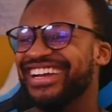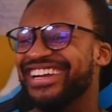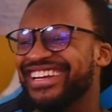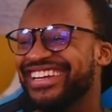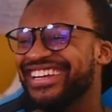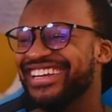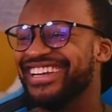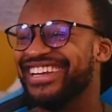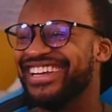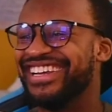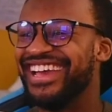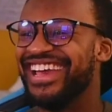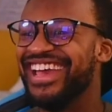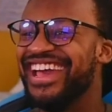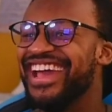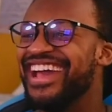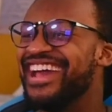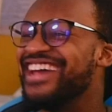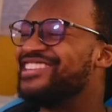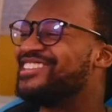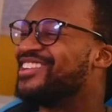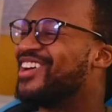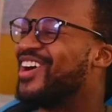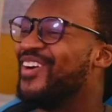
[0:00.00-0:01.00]
It's
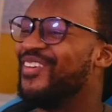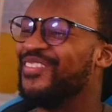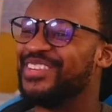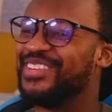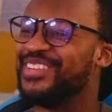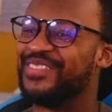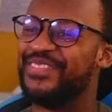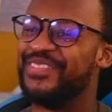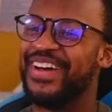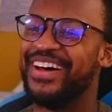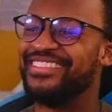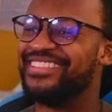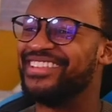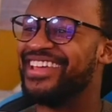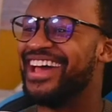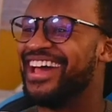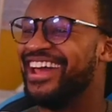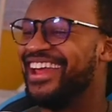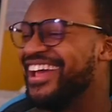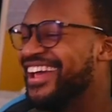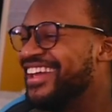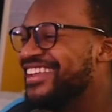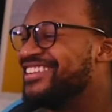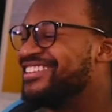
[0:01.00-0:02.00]
always about that.
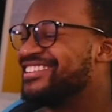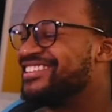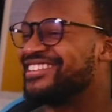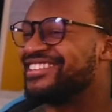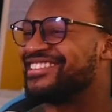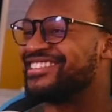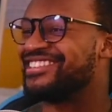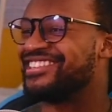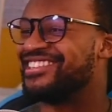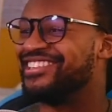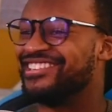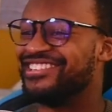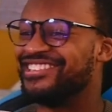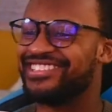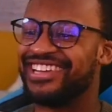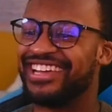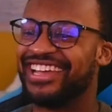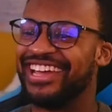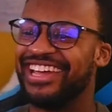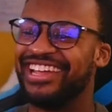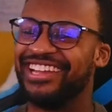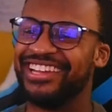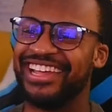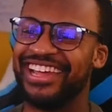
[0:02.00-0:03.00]
This is just like a
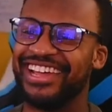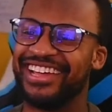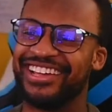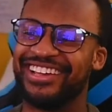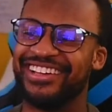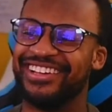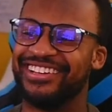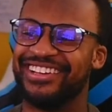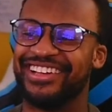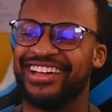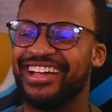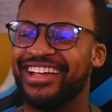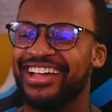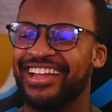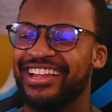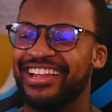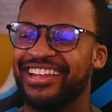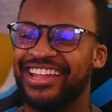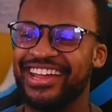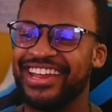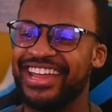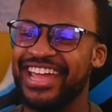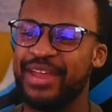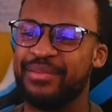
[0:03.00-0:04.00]
lot
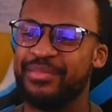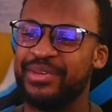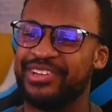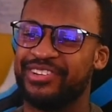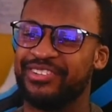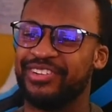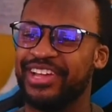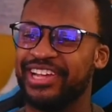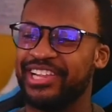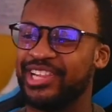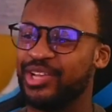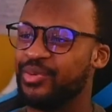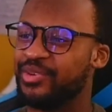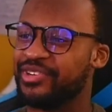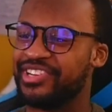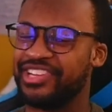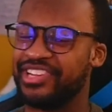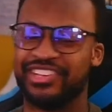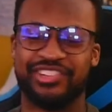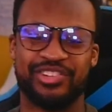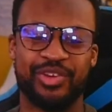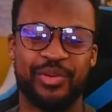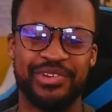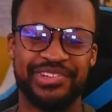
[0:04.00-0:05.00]
of animes are like that, where it's like there's
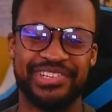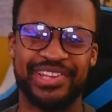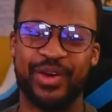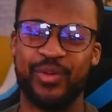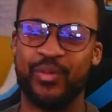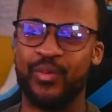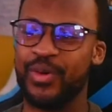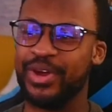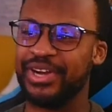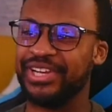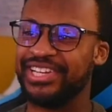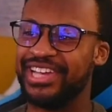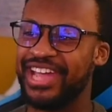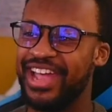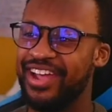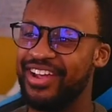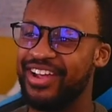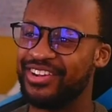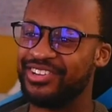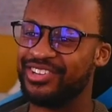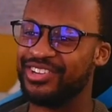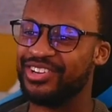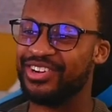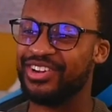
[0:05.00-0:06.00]
always that one
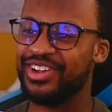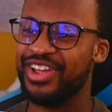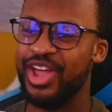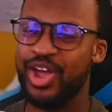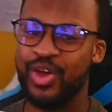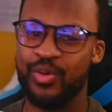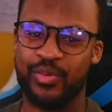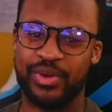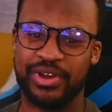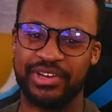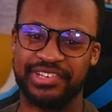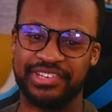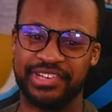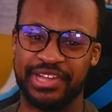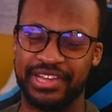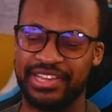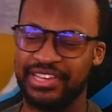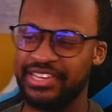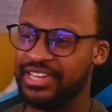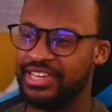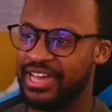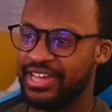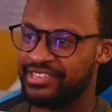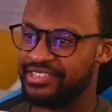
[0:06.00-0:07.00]
character where it's like,
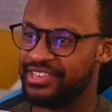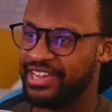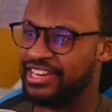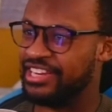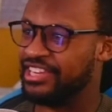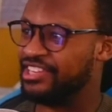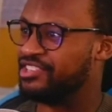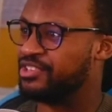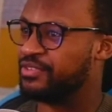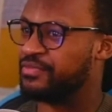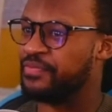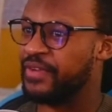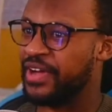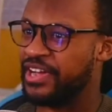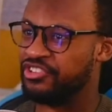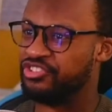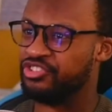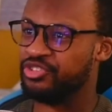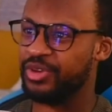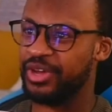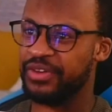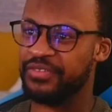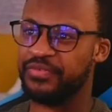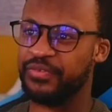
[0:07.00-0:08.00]
yes, I need to fight you
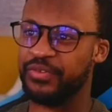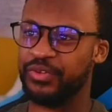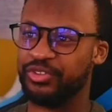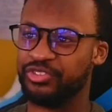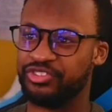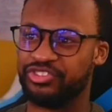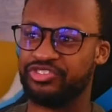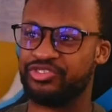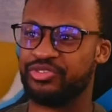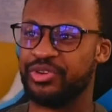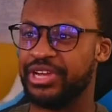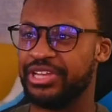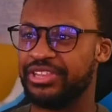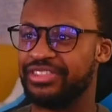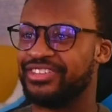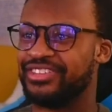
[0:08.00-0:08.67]
at full strength.